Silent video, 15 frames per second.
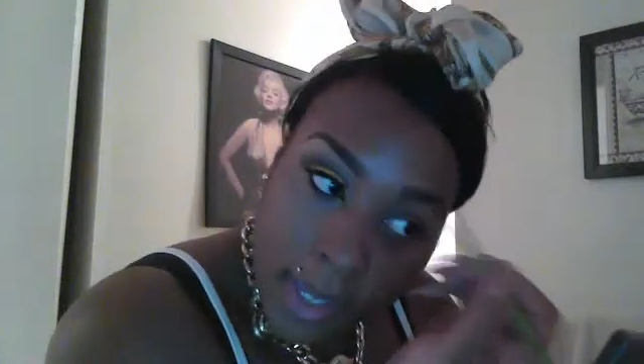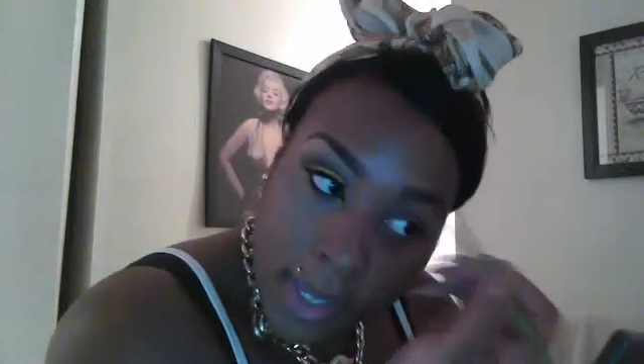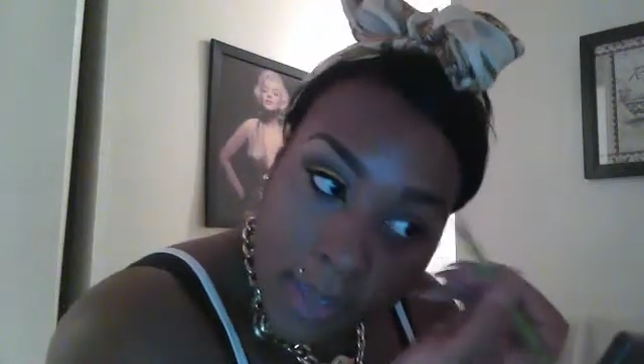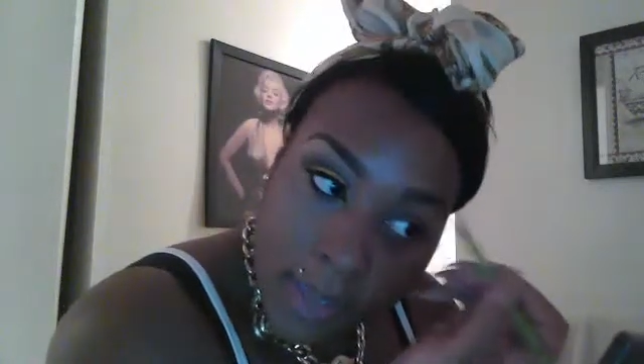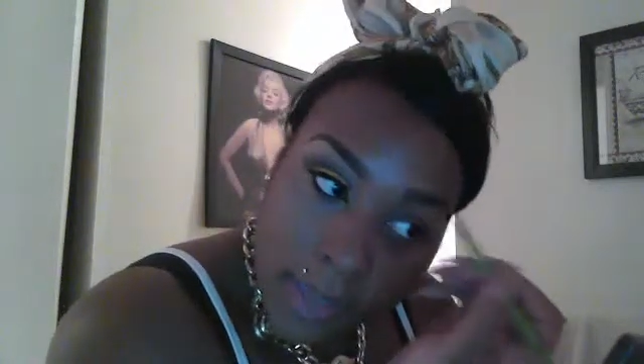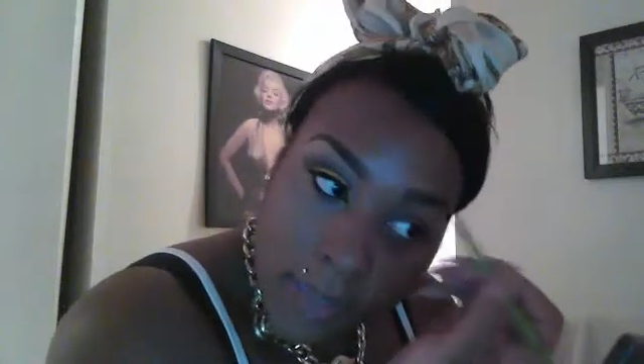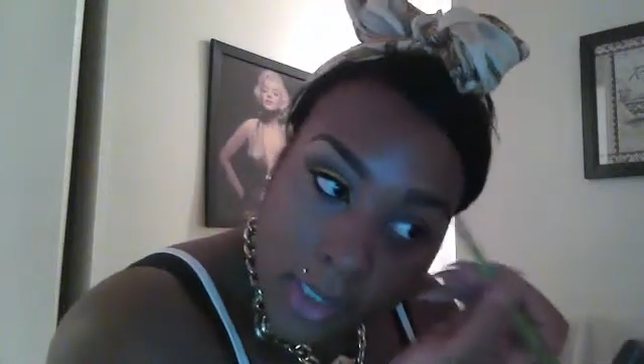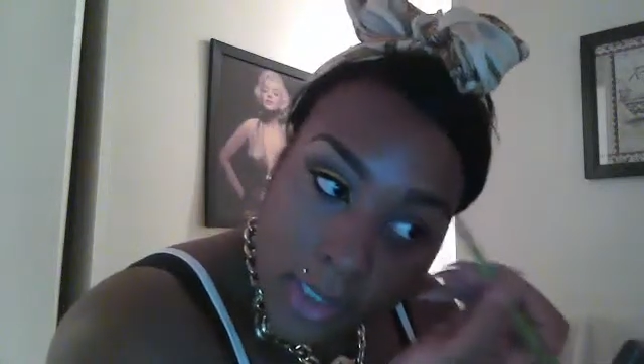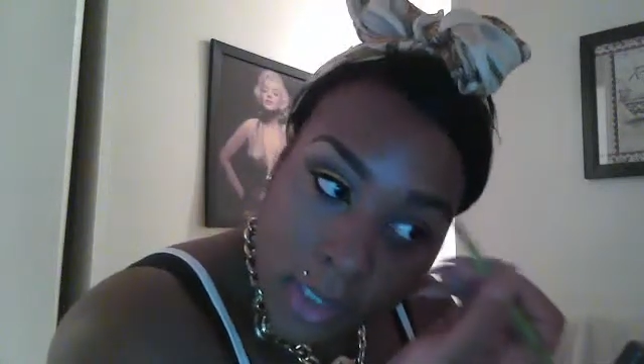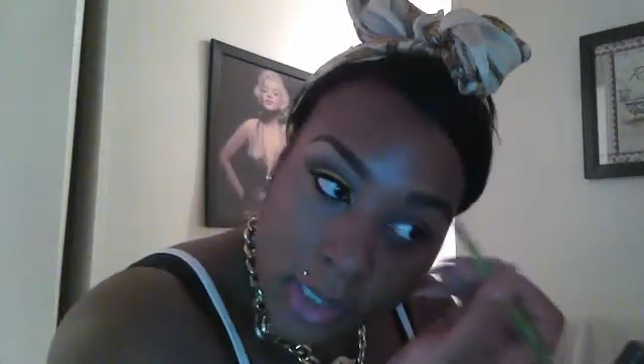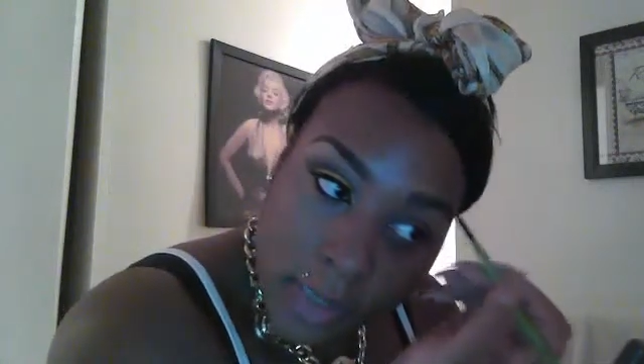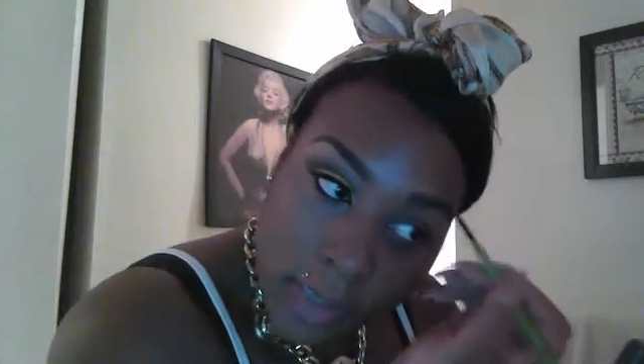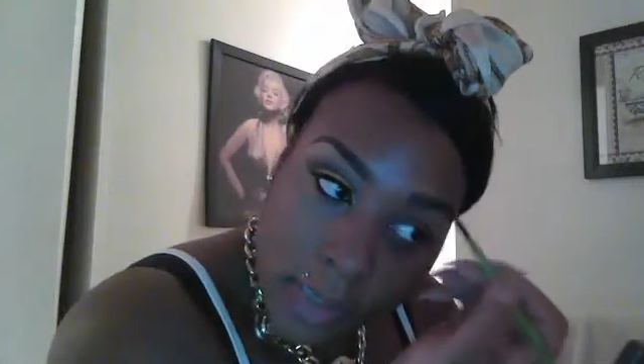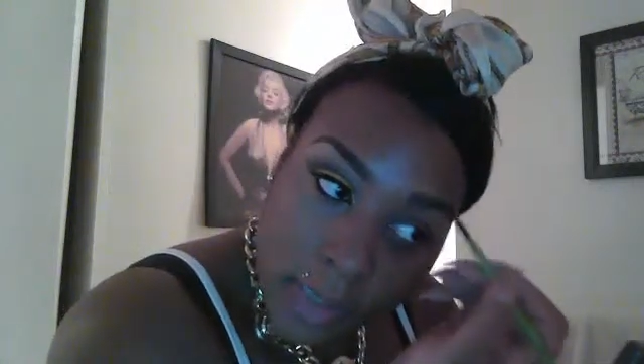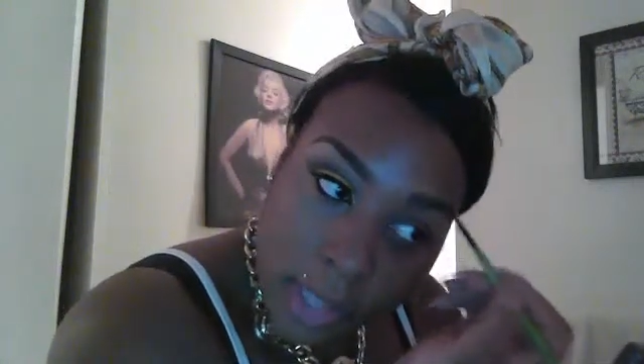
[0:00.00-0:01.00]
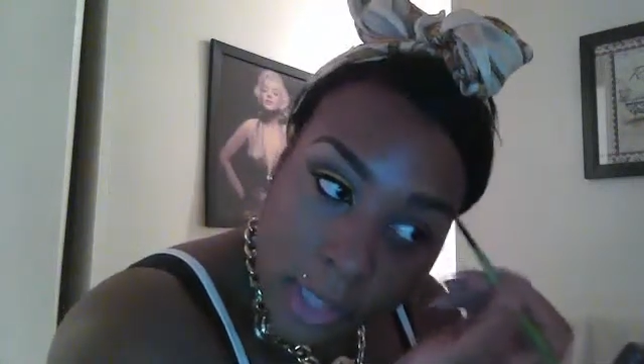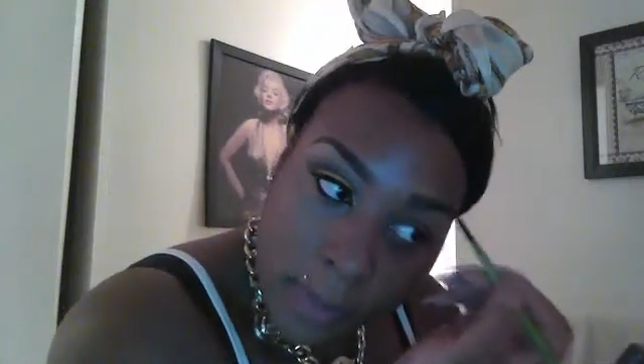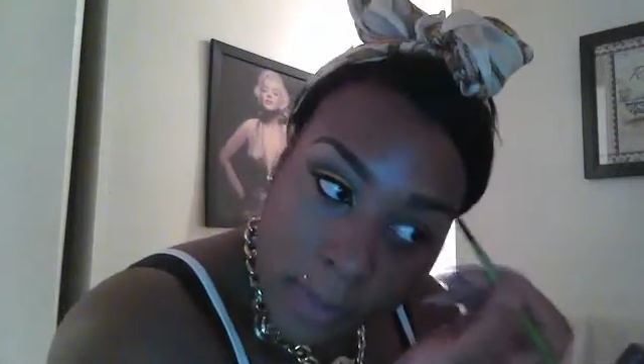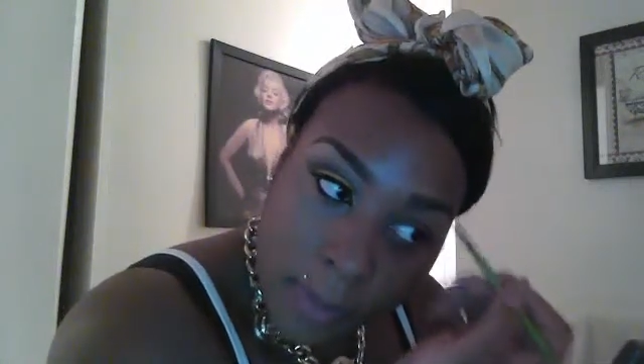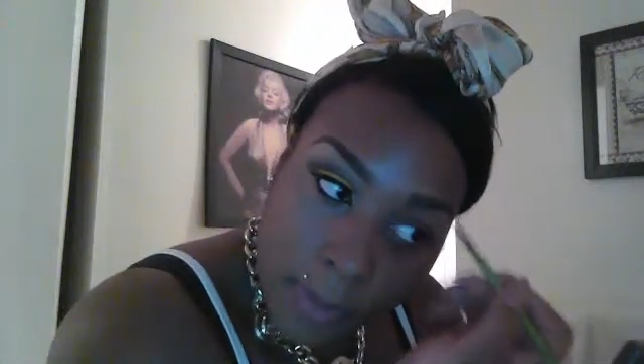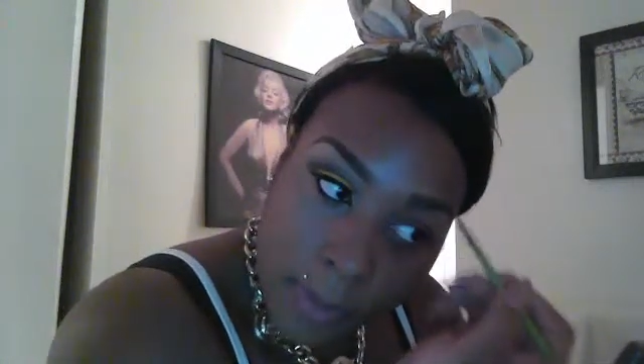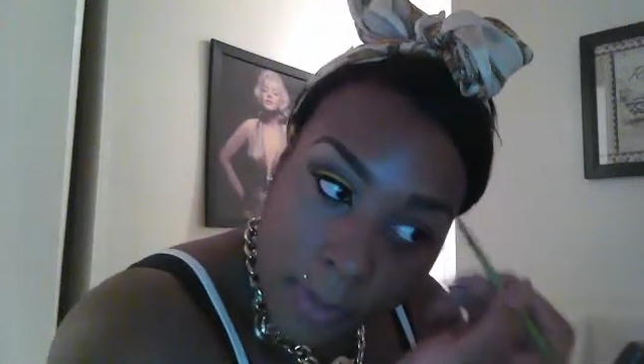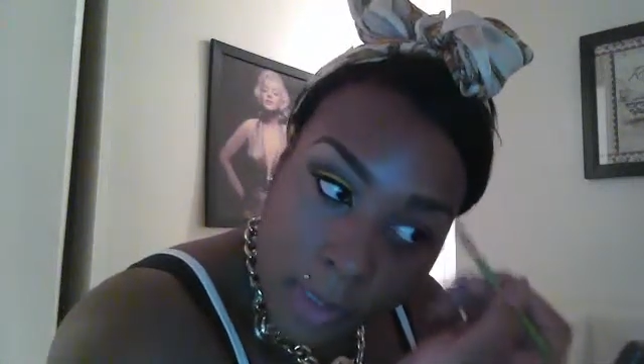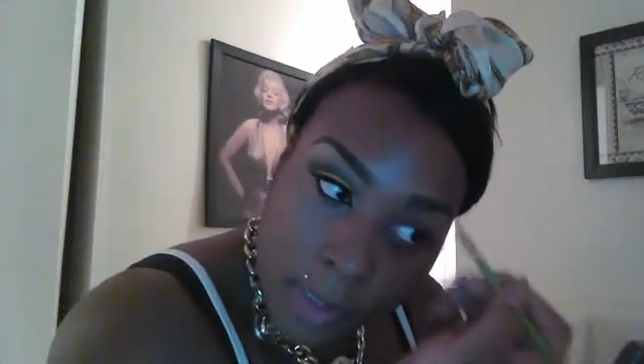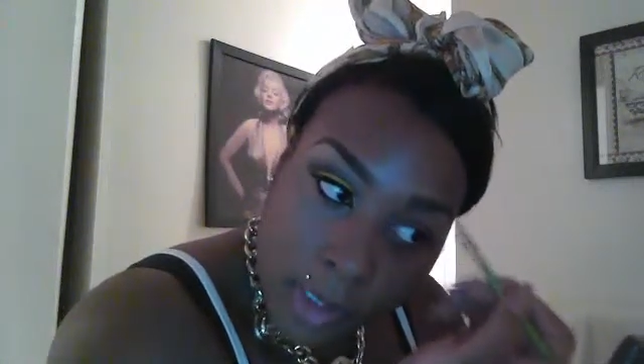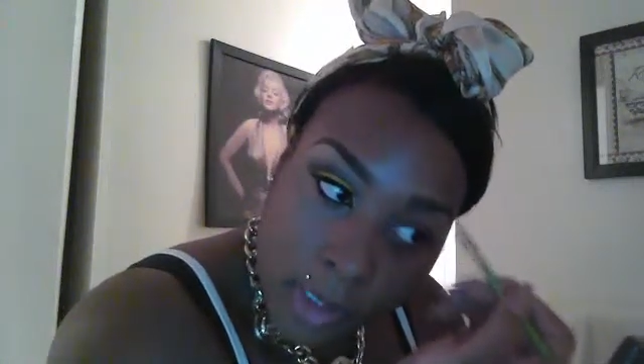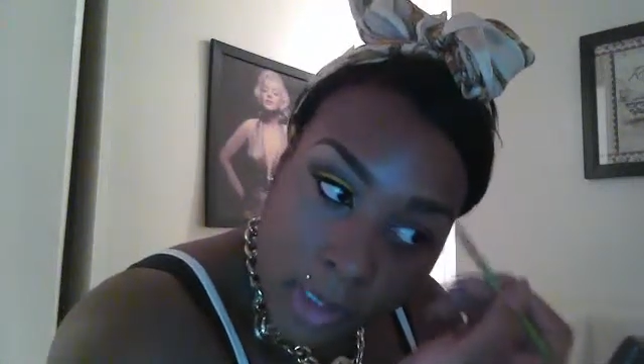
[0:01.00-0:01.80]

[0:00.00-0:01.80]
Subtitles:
if it's a little sloppy because